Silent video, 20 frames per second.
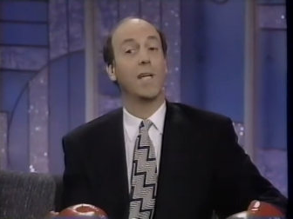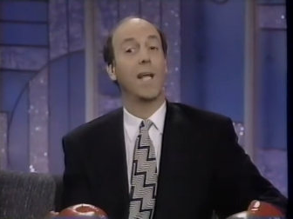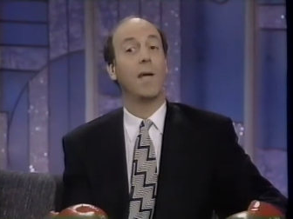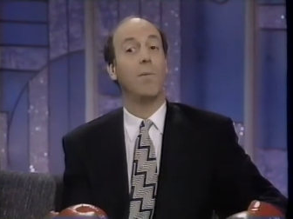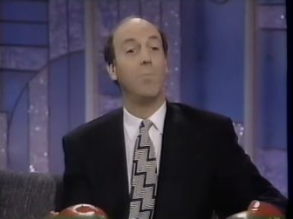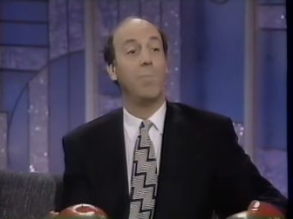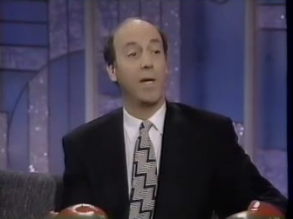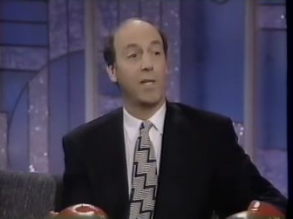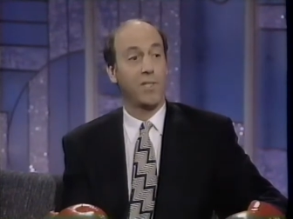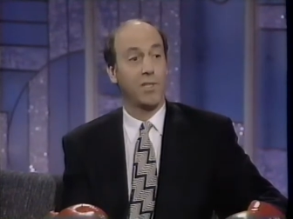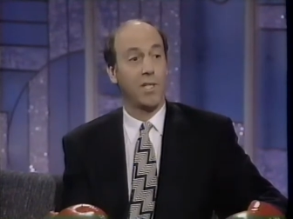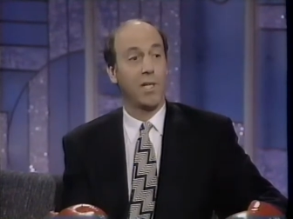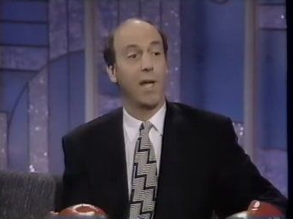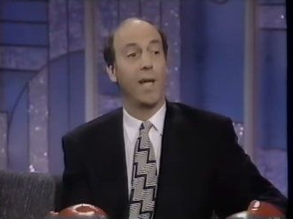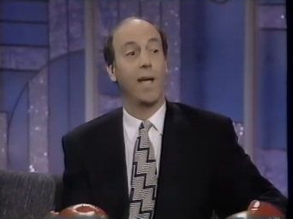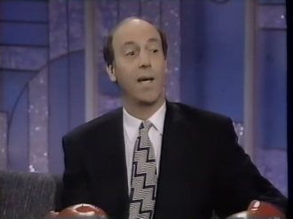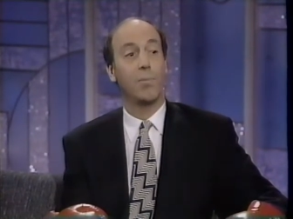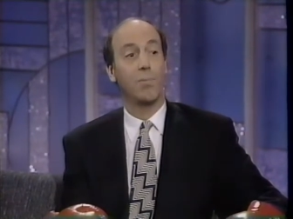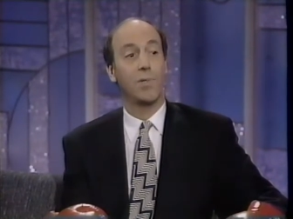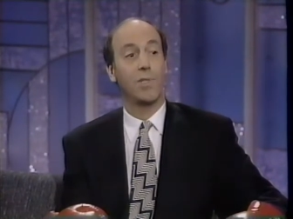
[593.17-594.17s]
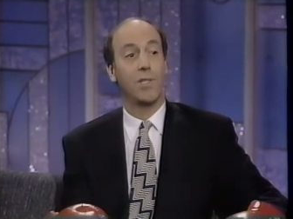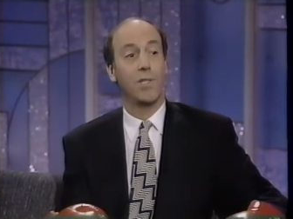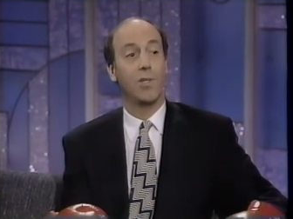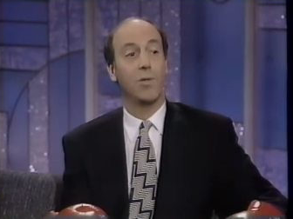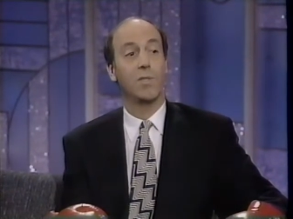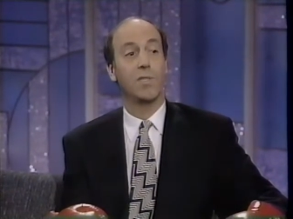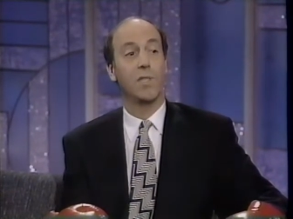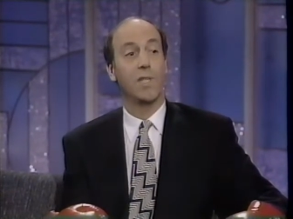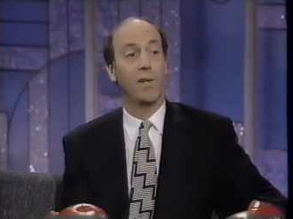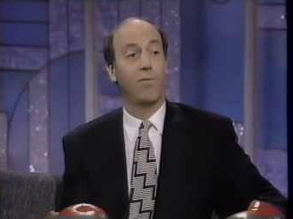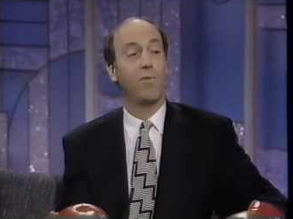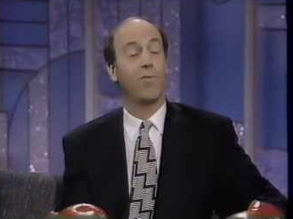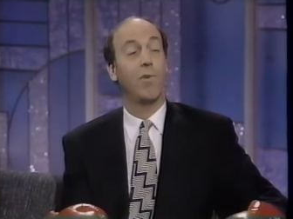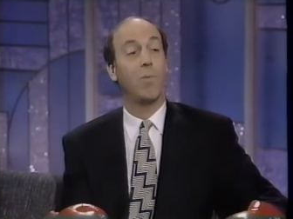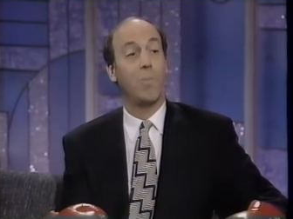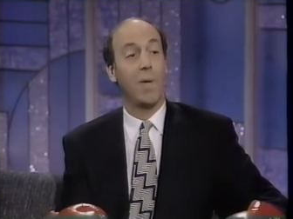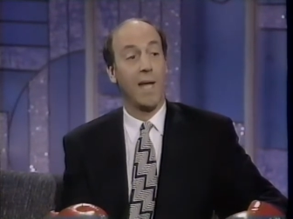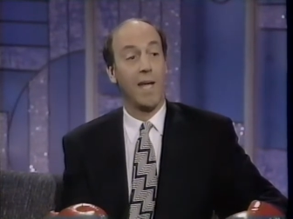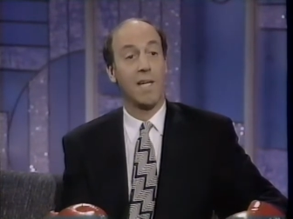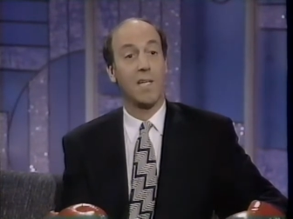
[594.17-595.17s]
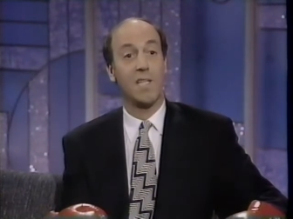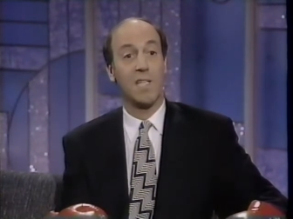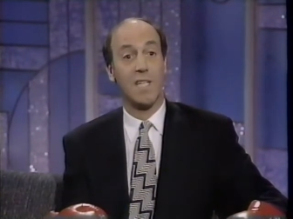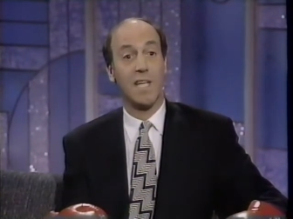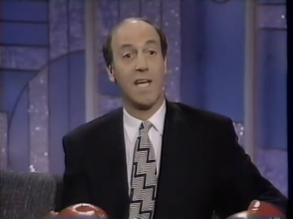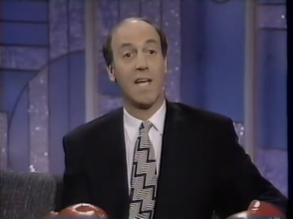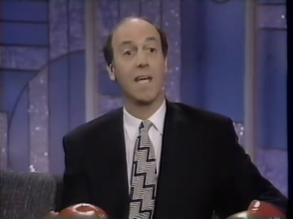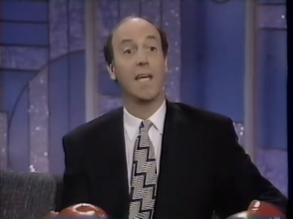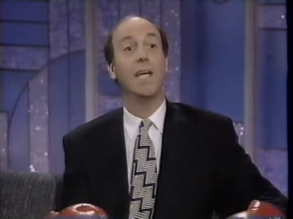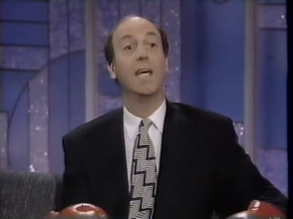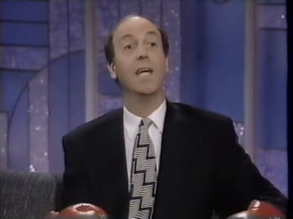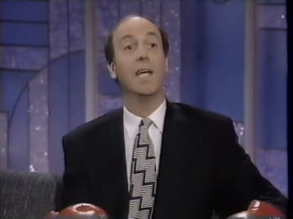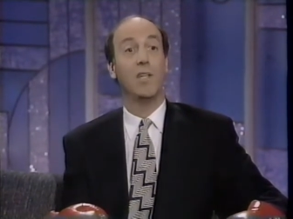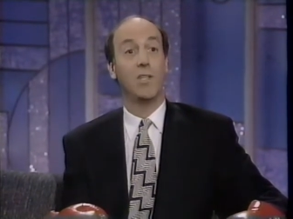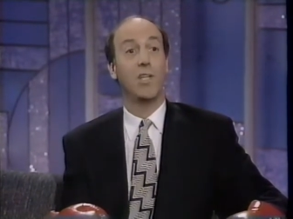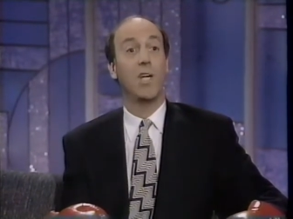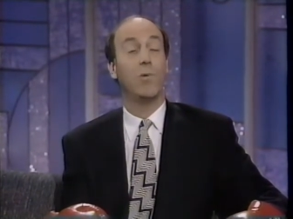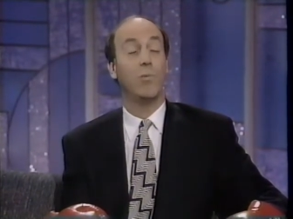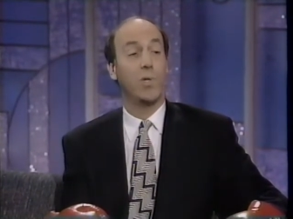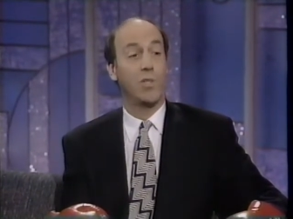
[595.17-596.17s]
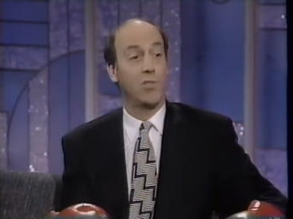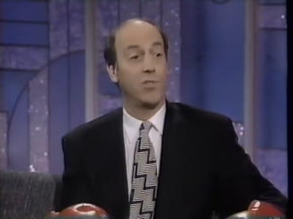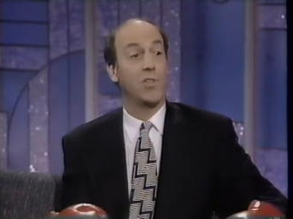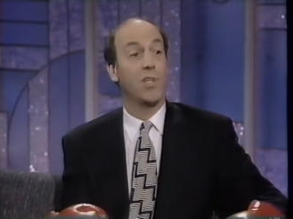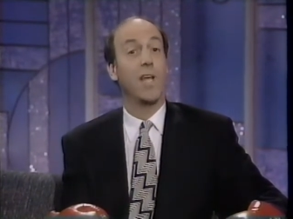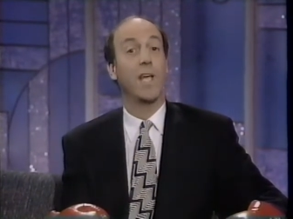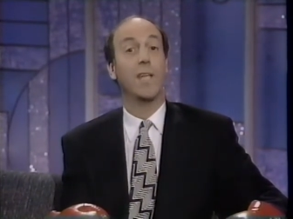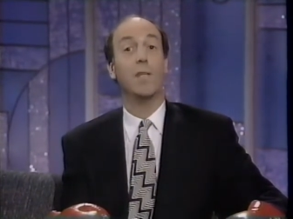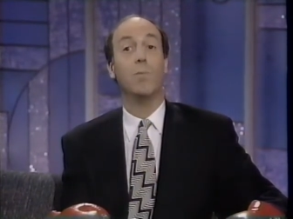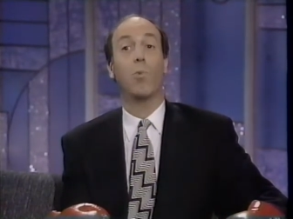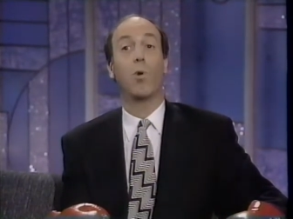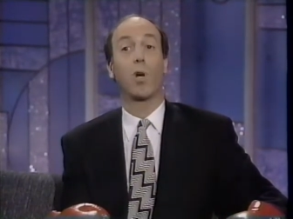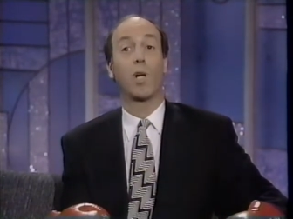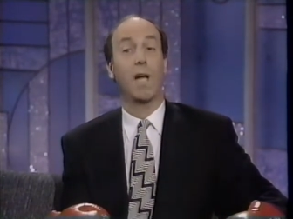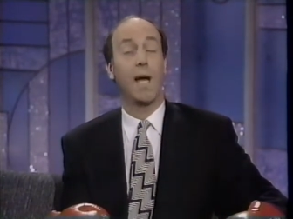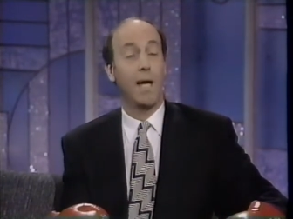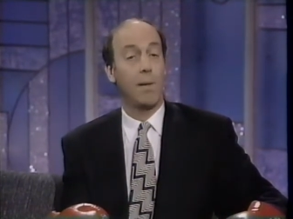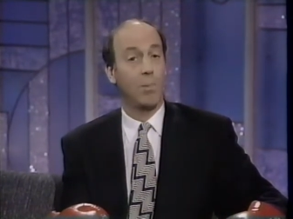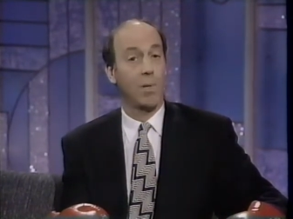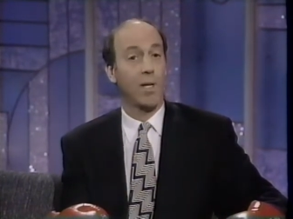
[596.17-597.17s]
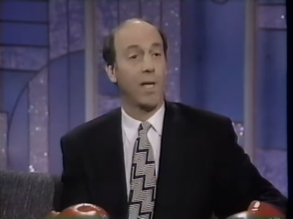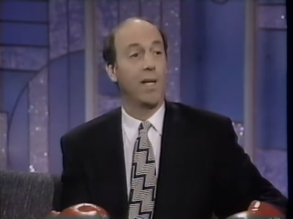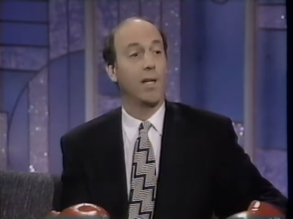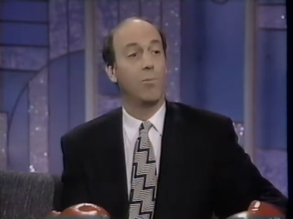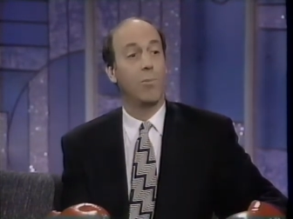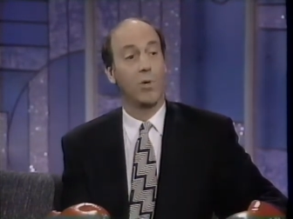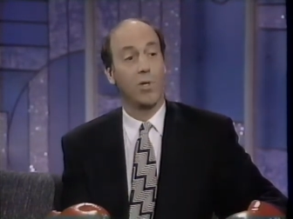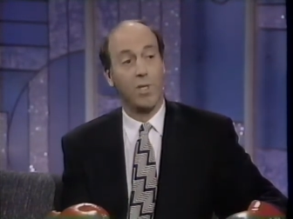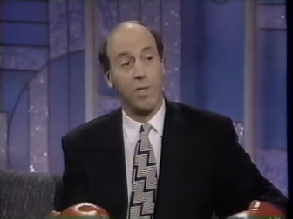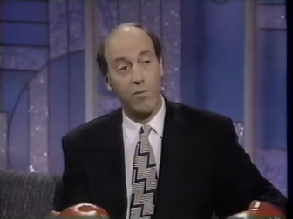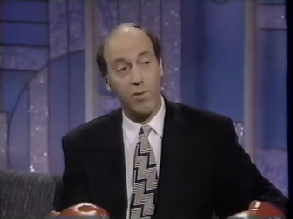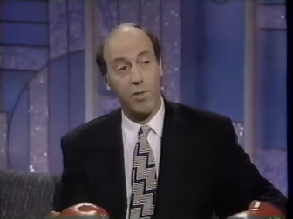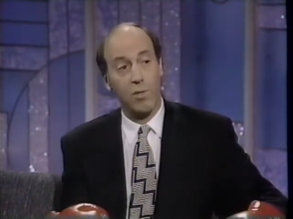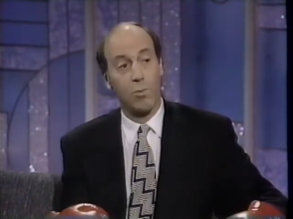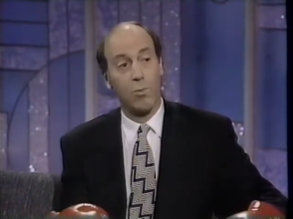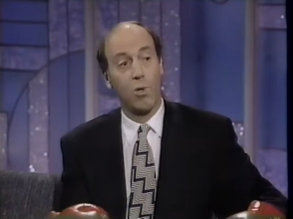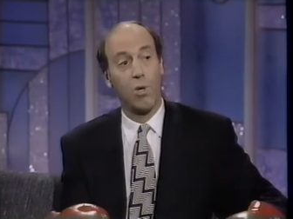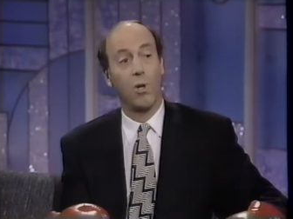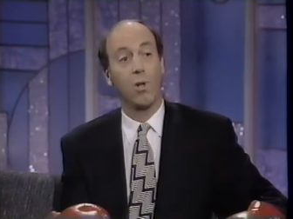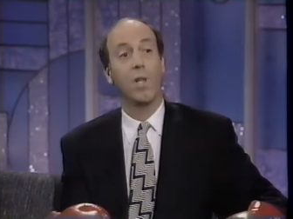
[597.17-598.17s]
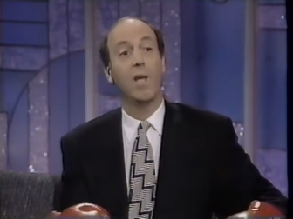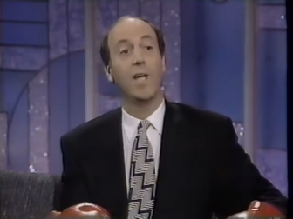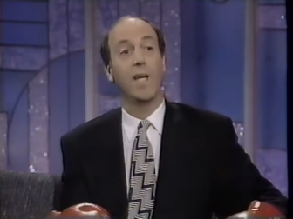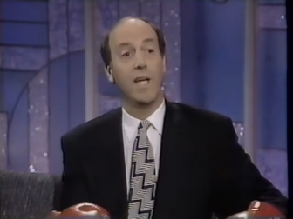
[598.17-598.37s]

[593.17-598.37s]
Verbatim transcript: And I bet you Al Pacino is enough of a man to say Jay Richardson had the more complicated, more difficult role.